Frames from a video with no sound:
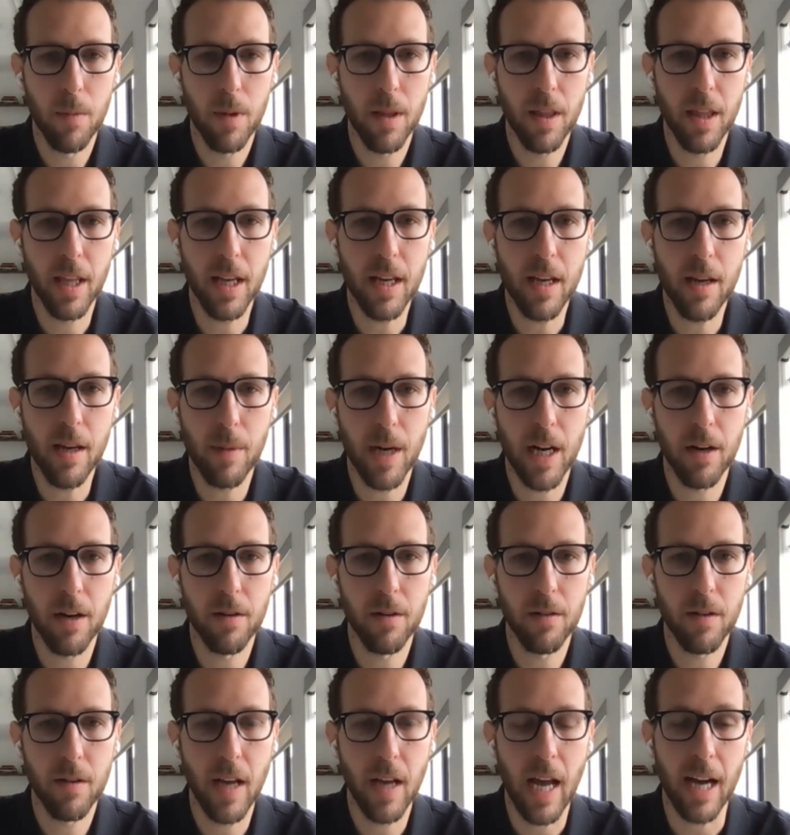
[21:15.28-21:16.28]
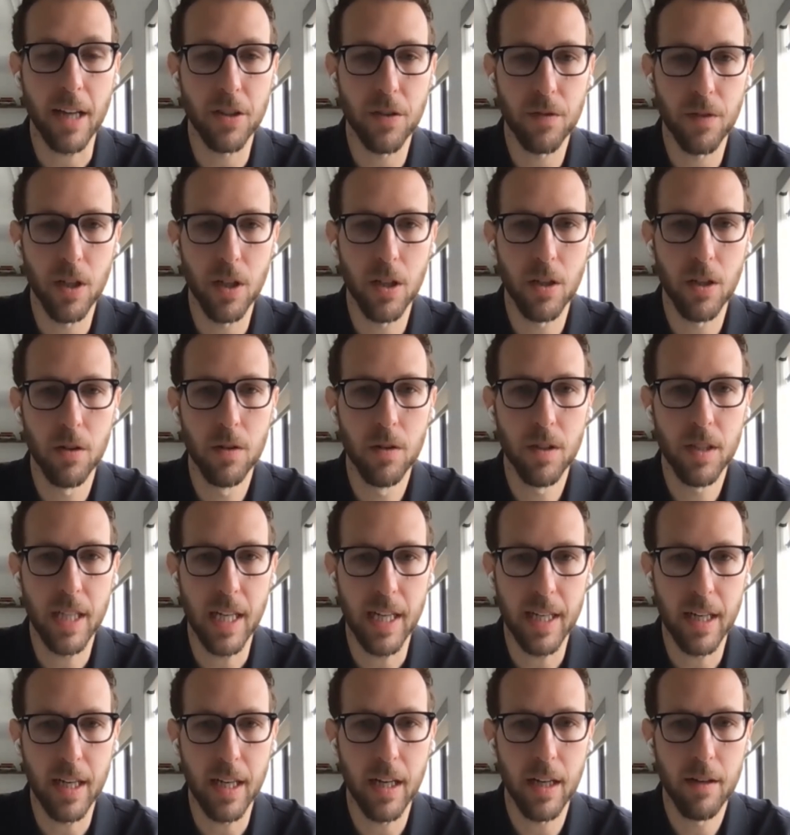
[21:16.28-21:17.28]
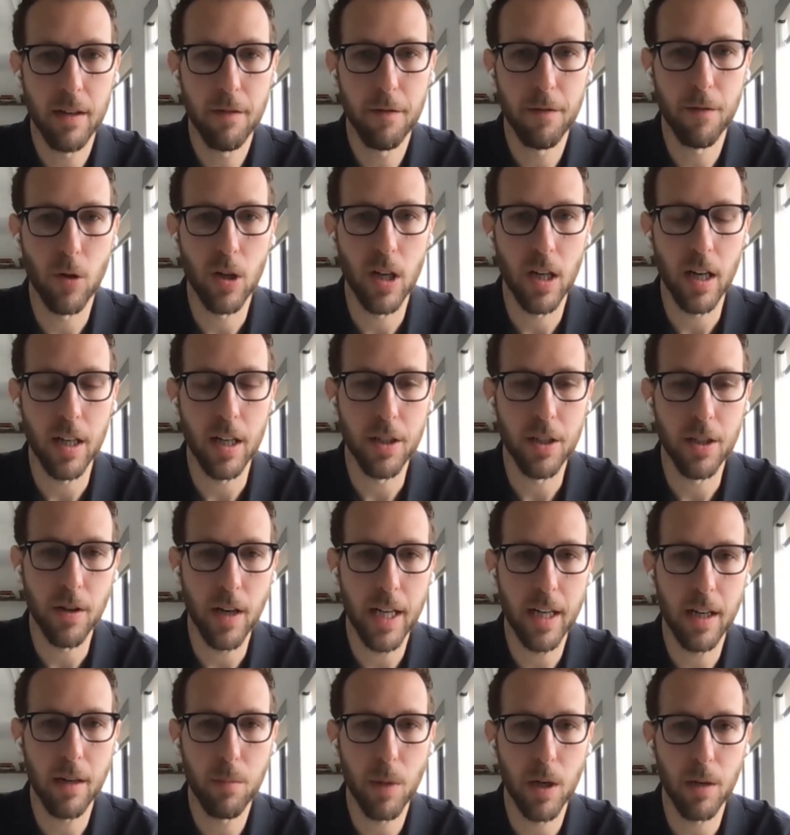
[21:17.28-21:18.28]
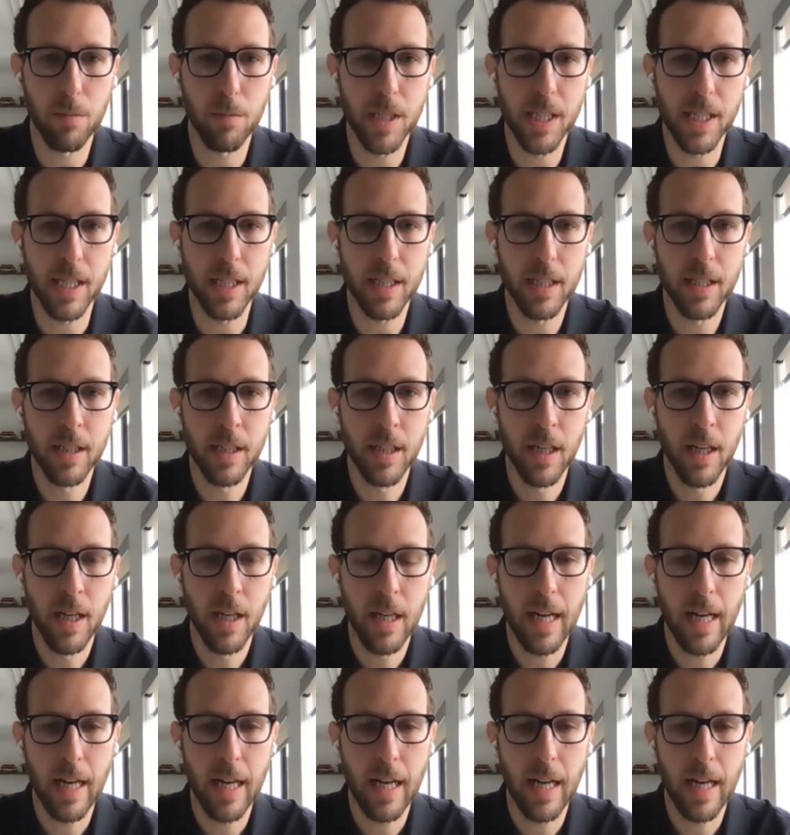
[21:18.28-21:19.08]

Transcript: thinking about cash flow data for underwriting purposes.